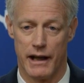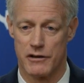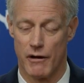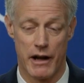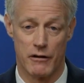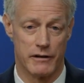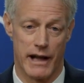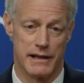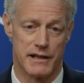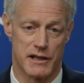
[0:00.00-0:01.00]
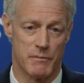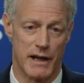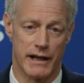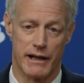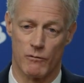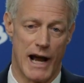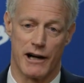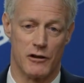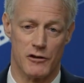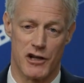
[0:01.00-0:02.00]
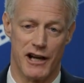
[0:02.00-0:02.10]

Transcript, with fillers: And so I don't anticipate any radical